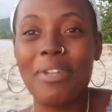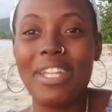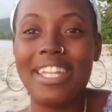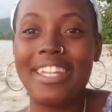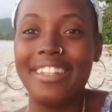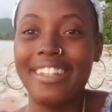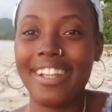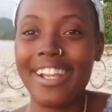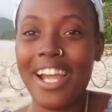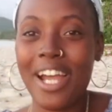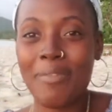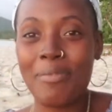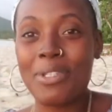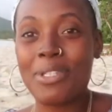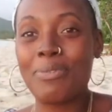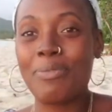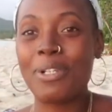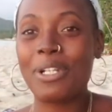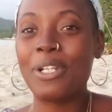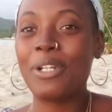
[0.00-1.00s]
me in the
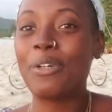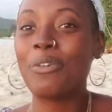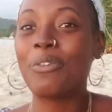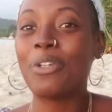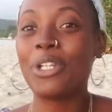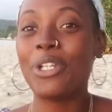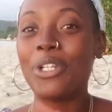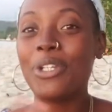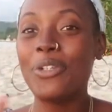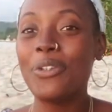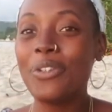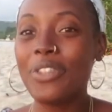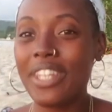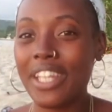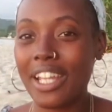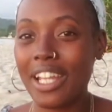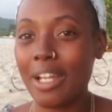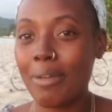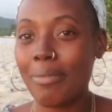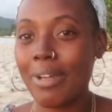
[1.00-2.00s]
comments below what you
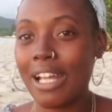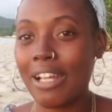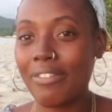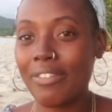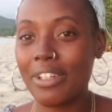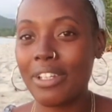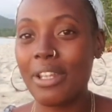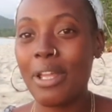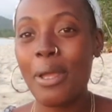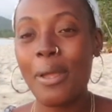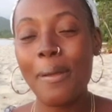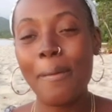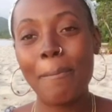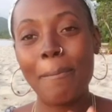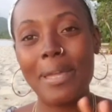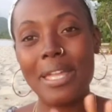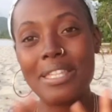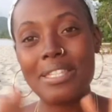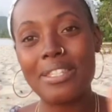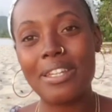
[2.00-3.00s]
think I'm having
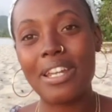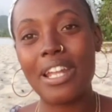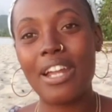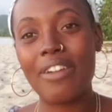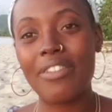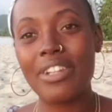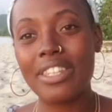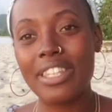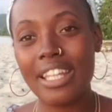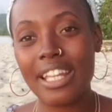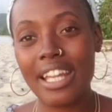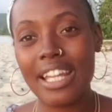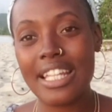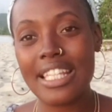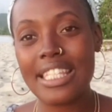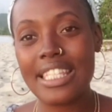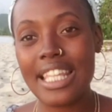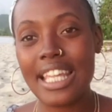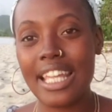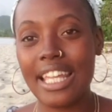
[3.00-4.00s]
based on everything
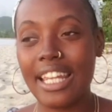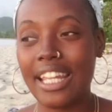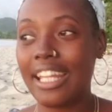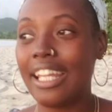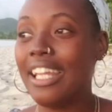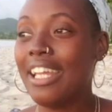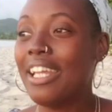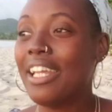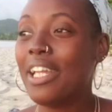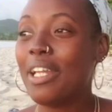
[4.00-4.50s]
I said,